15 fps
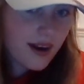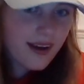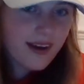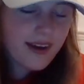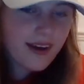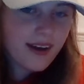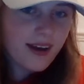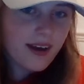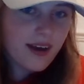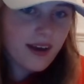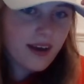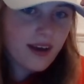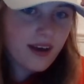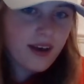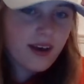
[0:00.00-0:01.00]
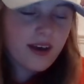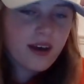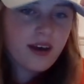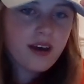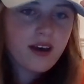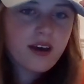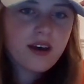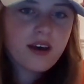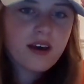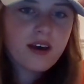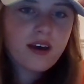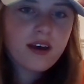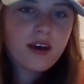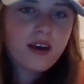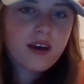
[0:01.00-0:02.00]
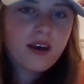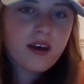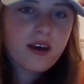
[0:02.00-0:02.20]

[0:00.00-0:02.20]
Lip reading: Nothing is said.